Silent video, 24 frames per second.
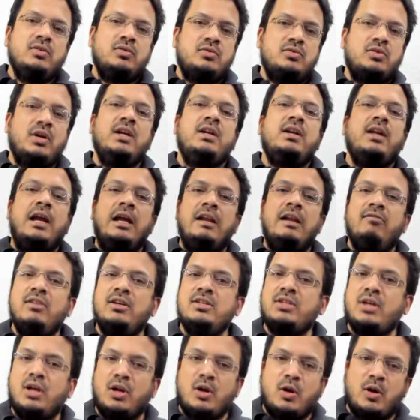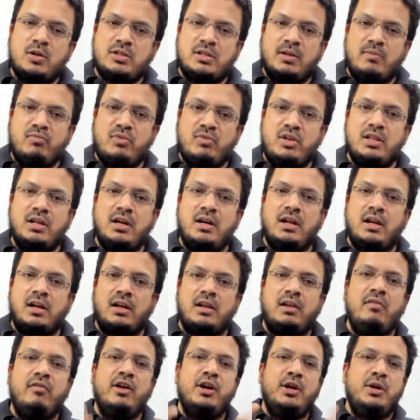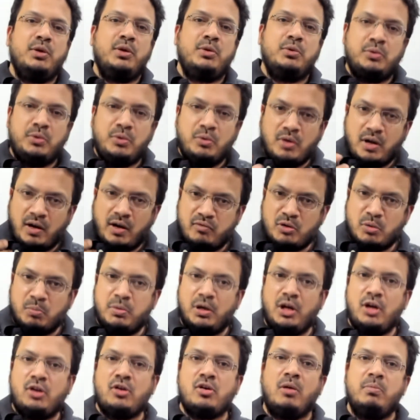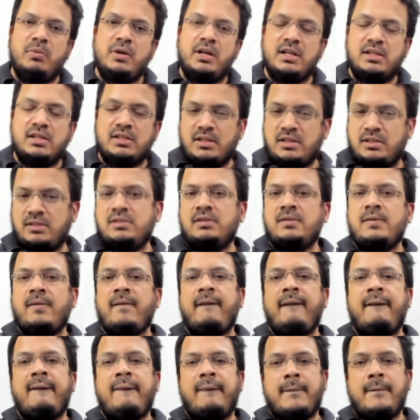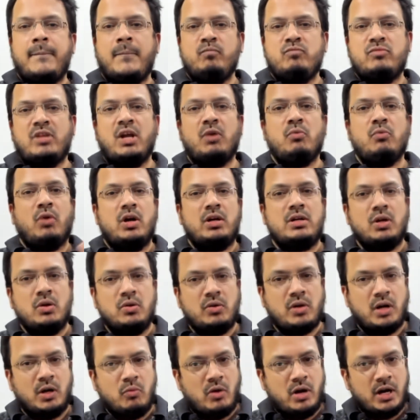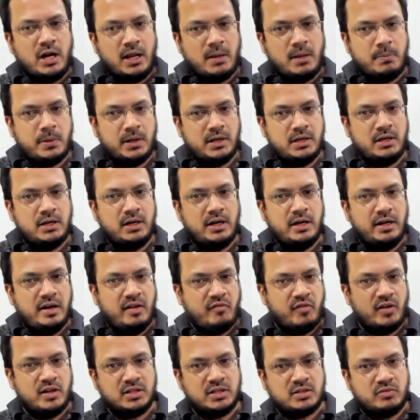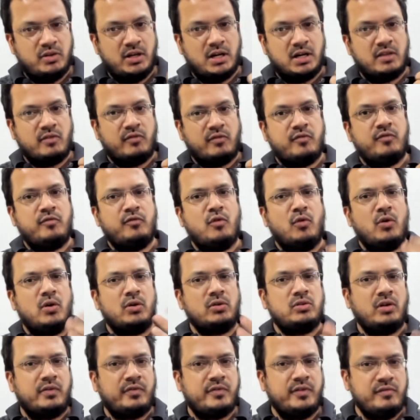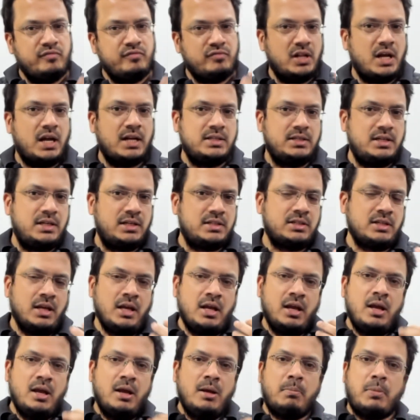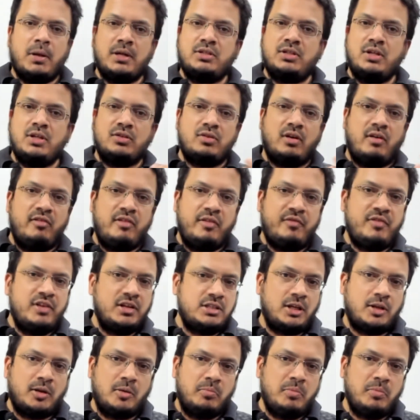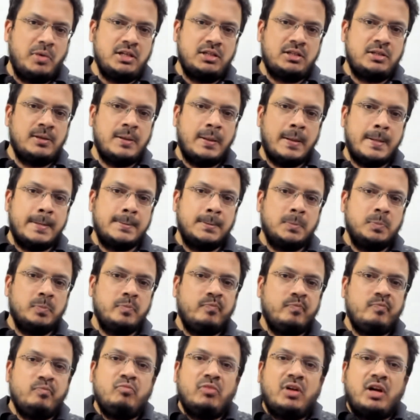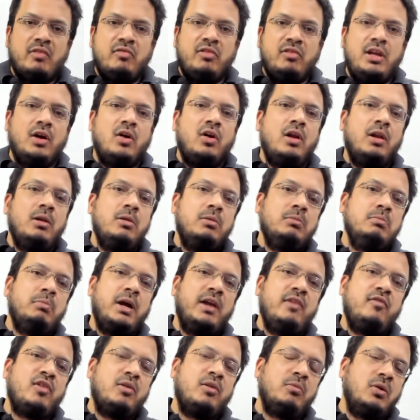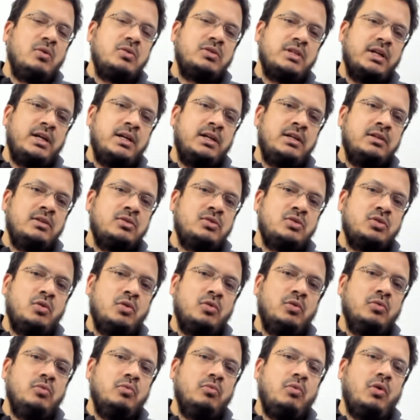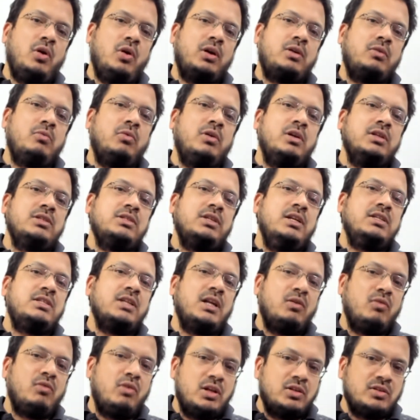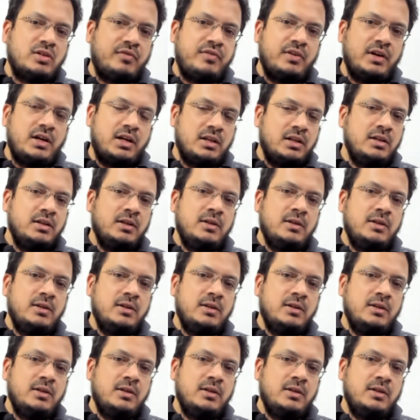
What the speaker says: So, and tailwinds are not something that are given to you. You have to build competencies. Look at what happened in defense. We are the 4th or 5th largest purchaser of defense equipments, but we all buy from outside. So what is the disadvantage of it?